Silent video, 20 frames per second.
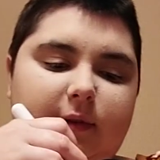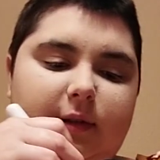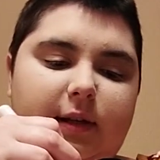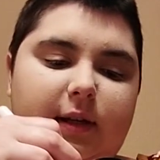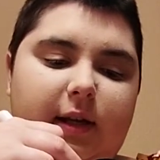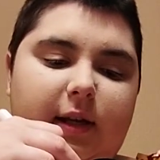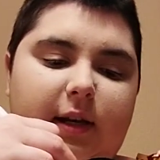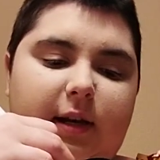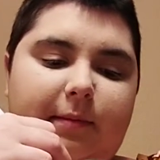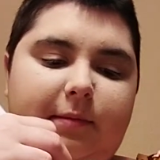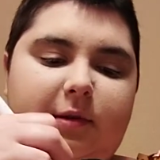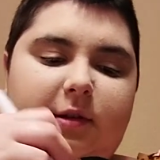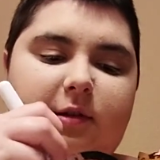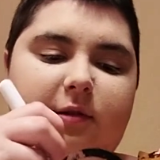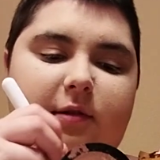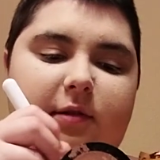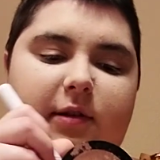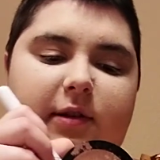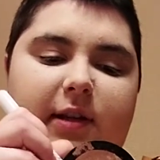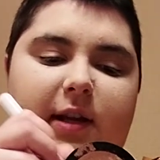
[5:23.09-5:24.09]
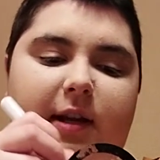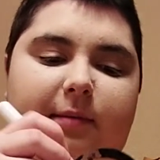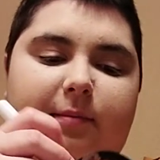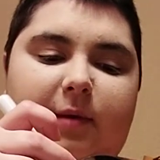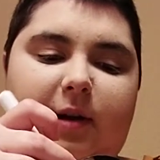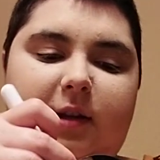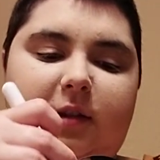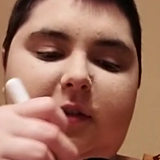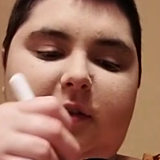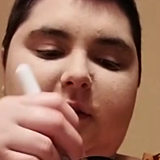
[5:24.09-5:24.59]
And I'm just going to take
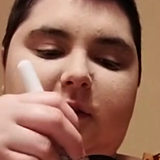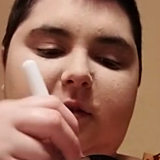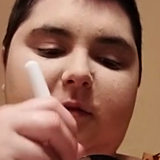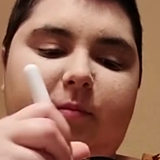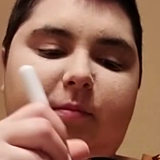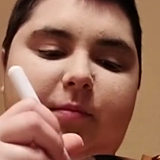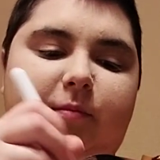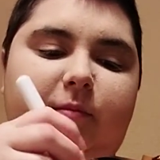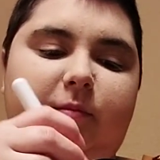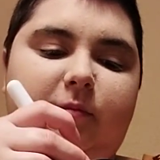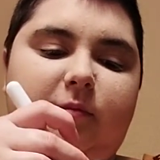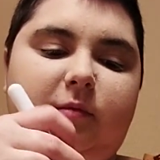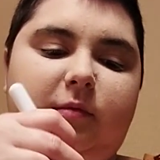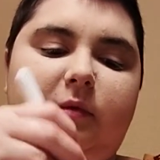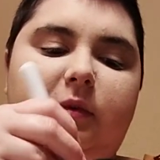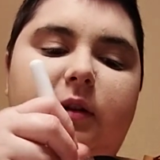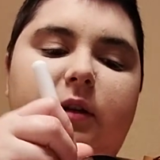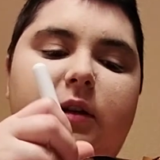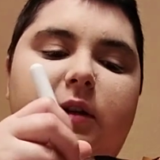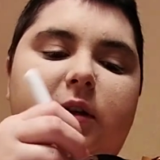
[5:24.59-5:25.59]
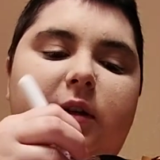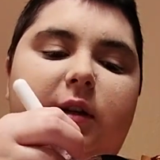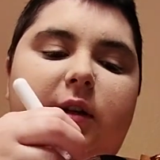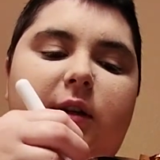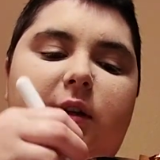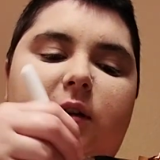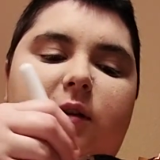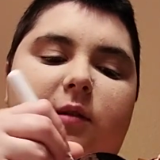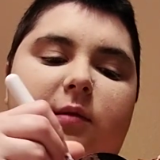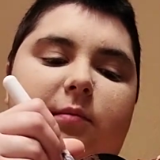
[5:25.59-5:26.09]
my little
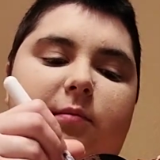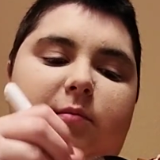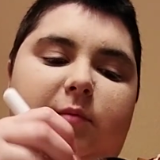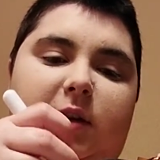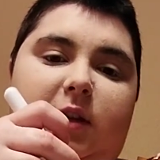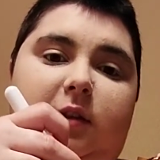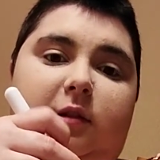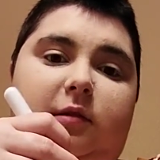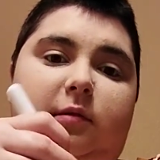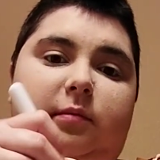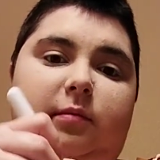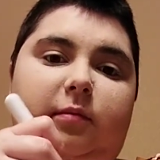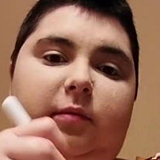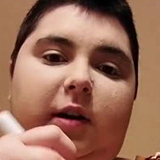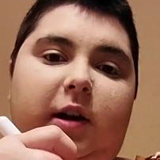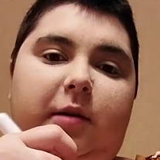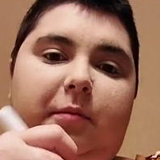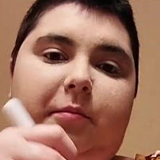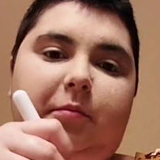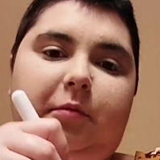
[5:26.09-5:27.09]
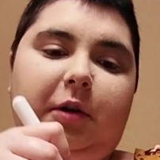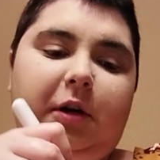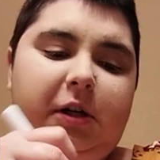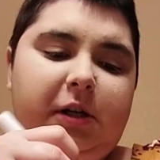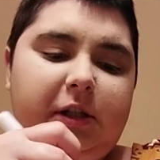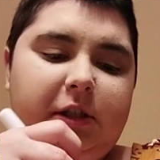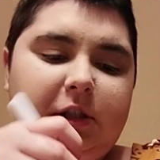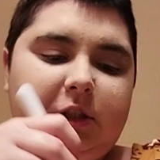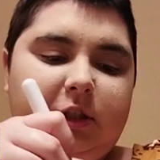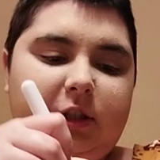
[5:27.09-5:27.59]
round
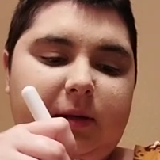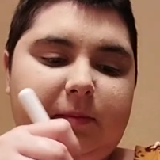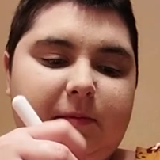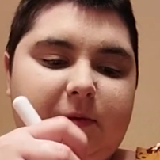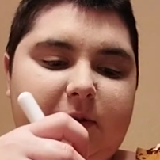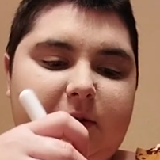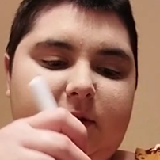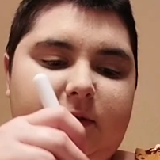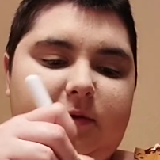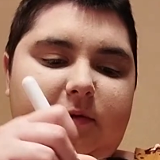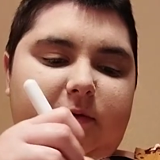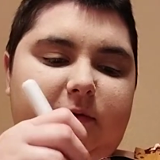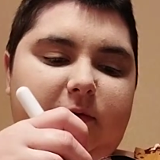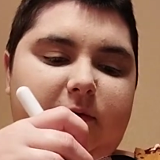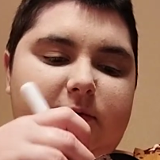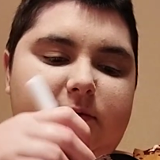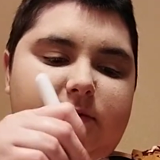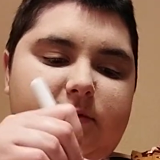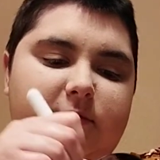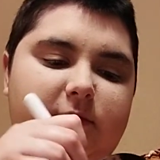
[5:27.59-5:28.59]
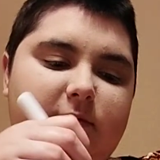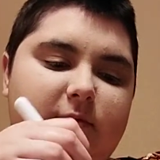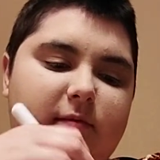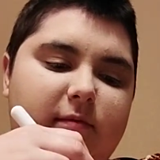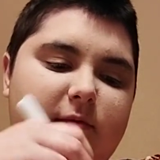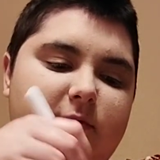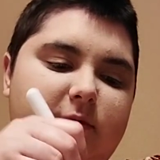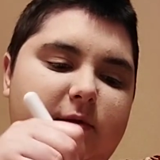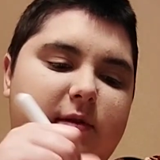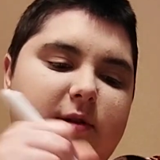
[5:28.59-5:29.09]
brush. I'm just going to
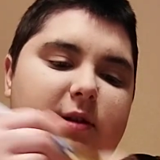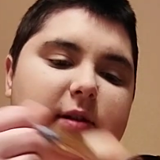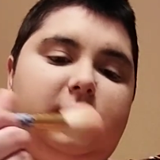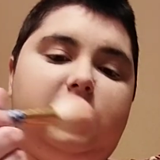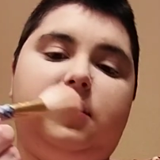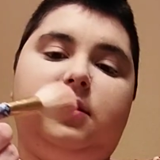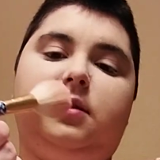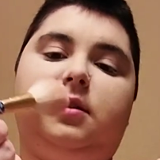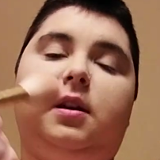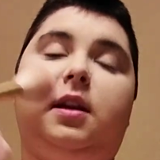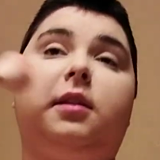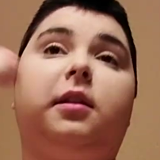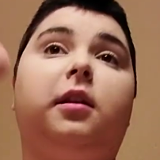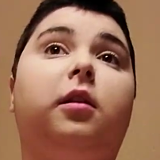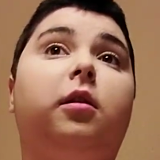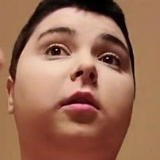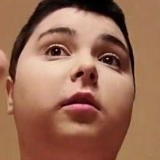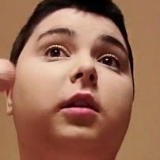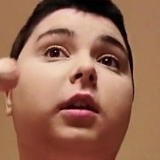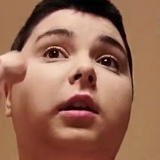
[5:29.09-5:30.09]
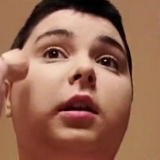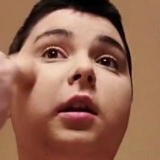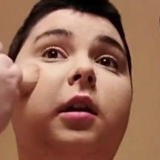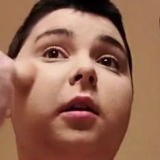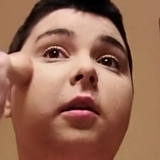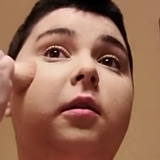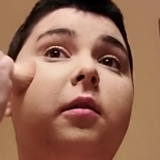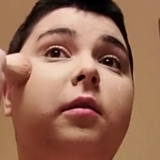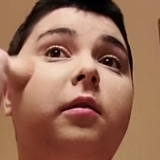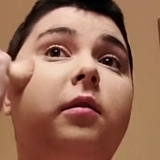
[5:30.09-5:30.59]
get that all in
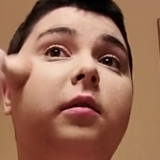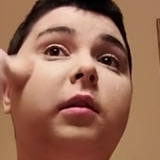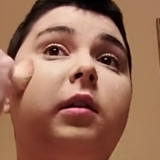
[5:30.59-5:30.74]
there.